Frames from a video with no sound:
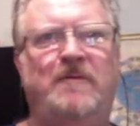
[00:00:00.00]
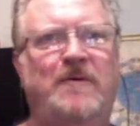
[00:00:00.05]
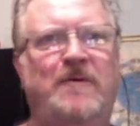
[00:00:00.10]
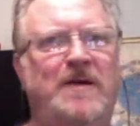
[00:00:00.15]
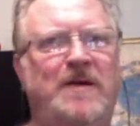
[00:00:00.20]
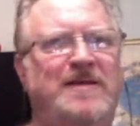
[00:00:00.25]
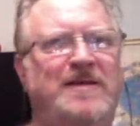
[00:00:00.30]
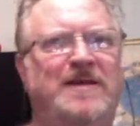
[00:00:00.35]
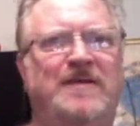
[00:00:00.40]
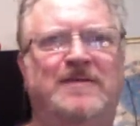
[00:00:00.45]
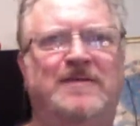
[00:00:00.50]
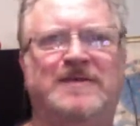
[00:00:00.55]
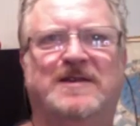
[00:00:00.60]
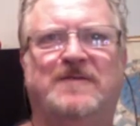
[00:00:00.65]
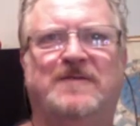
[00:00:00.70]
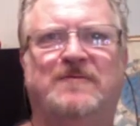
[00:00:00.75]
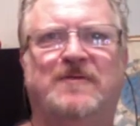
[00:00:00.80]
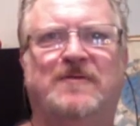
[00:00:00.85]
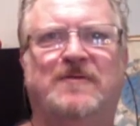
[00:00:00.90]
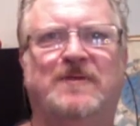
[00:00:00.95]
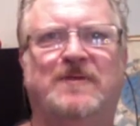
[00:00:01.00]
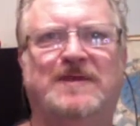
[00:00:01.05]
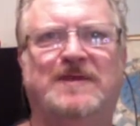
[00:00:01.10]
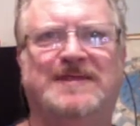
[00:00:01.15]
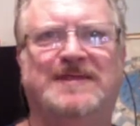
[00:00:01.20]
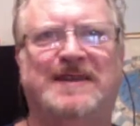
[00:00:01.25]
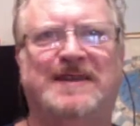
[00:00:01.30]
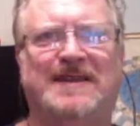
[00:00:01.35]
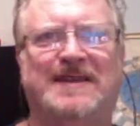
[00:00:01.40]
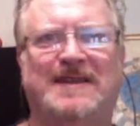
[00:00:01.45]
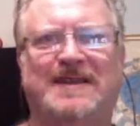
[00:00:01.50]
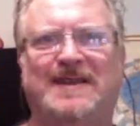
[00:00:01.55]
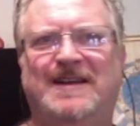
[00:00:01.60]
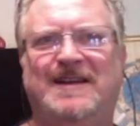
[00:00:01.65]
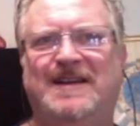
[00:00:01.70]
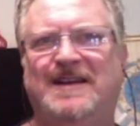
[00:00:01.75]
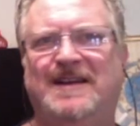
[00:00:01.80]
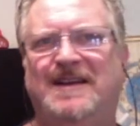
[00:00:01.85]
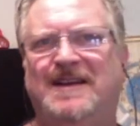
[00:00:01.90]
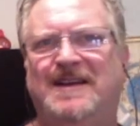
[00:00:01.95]
window. I was like, what was that?
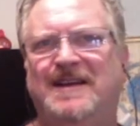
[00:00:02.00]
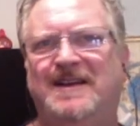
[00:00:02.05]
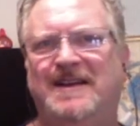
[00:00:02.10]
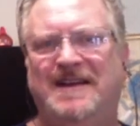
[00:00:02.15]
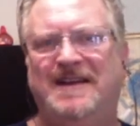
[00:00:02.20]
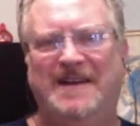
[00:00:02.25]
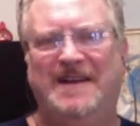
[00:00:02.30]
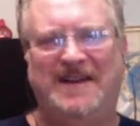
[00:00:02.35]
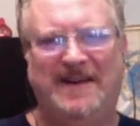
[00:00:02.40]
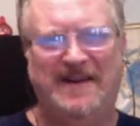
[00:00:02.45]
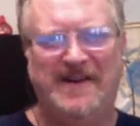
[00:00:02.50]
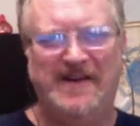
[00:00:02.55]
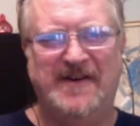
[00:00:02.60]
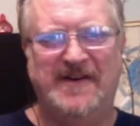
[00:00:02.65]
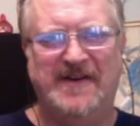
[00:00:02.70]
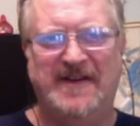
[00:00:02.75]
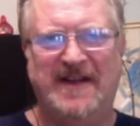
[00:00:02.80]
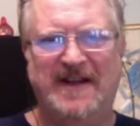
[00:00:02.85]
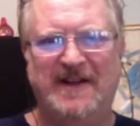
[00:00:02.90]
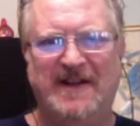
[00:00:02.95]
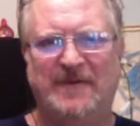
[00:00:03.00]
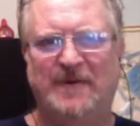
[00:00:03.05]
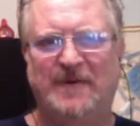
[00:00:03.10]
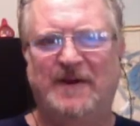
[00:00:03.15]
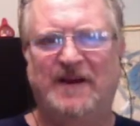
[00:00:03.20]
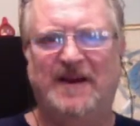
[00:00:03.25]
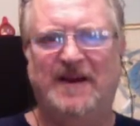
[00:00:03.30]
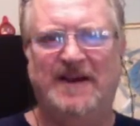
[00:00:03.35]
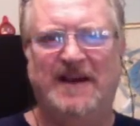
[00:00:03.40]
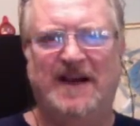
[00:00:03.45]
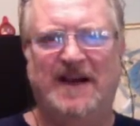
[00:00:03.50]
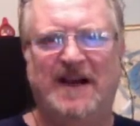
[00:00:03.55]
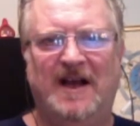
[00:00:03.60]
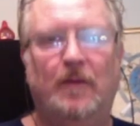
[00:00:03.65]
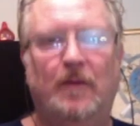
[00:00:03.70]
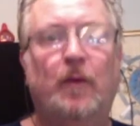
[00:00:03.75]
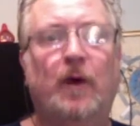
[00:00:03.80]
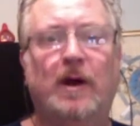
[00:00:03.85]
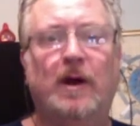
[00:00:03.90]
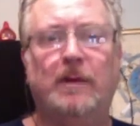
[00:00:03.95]
Anyway, we're
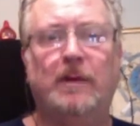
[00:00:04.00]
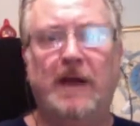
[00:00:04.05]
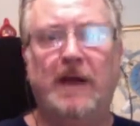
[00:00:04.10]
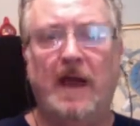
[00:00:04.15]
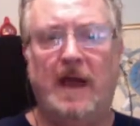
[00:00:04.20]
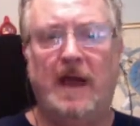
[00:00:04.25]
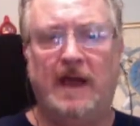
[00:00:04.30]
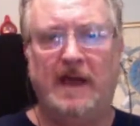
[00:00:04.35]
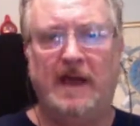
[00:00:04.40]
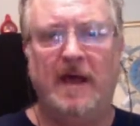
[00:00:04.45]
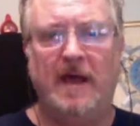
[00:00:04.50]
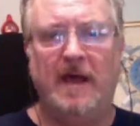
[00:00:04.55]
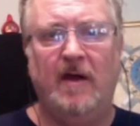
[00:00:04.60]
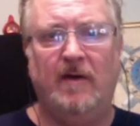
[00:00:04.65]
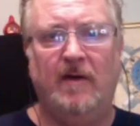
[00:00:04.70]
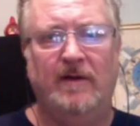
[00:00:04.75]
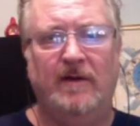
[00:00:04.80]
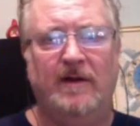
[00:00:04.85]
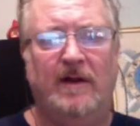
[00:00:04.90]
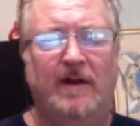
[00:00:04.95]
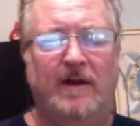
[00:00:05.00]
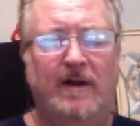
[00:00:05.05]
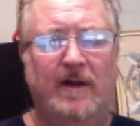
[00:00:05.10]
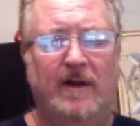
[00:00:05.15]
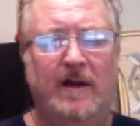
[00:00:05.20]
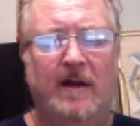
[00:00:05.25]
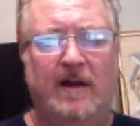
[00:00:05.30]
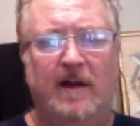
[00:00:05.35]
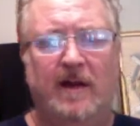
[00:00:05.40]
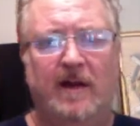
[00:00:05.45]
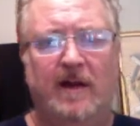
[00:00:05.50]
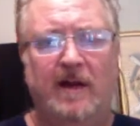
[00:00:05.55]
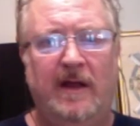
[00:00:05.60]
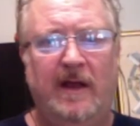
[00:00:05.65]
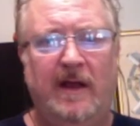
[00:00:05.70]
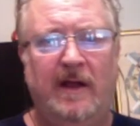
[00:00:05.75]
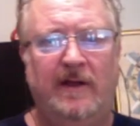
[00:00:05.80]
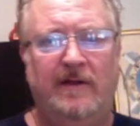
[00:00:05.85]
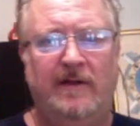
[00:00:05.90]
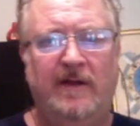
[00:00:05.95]
going to be hanging out,
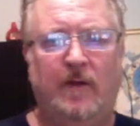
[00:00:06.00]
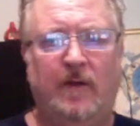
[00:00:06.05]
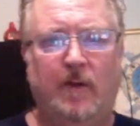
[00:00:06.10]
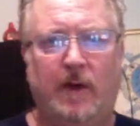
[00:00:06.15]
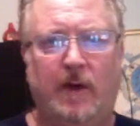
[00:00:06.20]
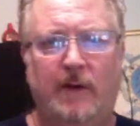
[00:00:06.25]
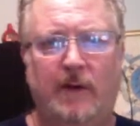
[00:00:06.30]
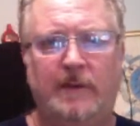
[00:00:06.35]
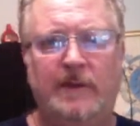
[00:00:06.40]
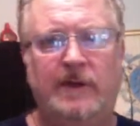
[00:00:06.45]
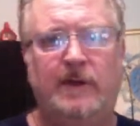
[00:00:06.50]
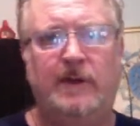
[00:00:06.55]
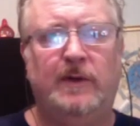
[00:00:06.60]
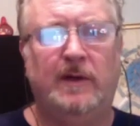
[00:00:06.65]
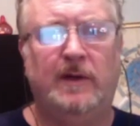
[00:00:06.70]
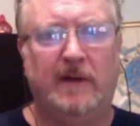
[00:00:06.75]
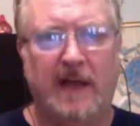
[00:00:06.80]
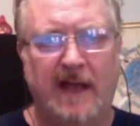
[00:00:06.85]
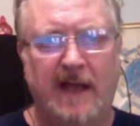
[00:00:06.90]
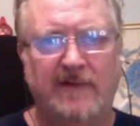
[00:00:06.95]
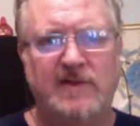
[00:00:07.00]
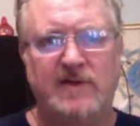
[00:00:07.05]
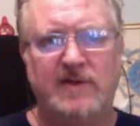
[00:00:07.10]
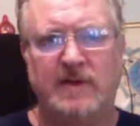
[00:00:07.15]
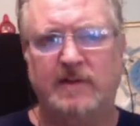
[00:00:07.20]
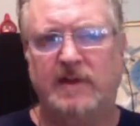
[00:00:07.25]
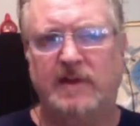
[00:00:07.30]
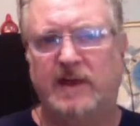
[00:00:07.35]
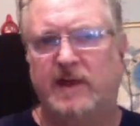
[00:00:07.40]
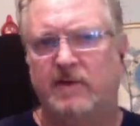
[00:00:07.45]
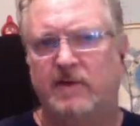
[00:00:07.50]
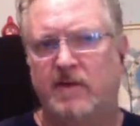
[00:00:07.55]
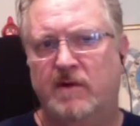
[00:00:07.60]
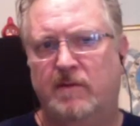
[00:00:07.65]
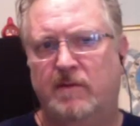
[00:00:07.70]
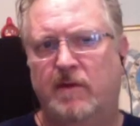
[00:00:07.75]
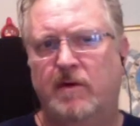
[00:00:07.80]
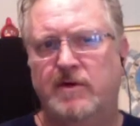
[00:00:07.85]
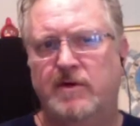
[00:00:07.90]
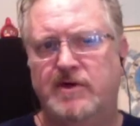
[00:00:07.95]
and we're going to be doing a live stream together
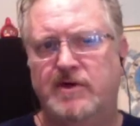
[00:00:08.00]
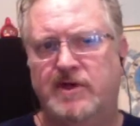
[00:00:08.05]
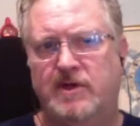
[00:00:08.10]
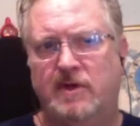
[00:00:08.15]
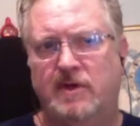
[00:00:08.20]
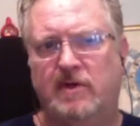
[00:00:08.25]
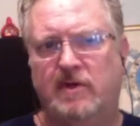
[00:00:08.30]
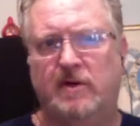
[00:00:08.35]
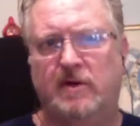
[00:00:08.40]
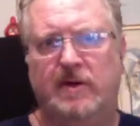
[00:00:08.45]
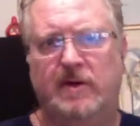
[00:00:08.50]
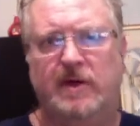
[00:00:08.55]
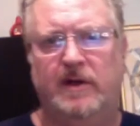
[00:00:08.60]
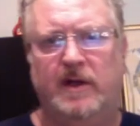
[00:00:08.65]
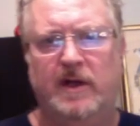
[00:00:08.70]
on March 3rd.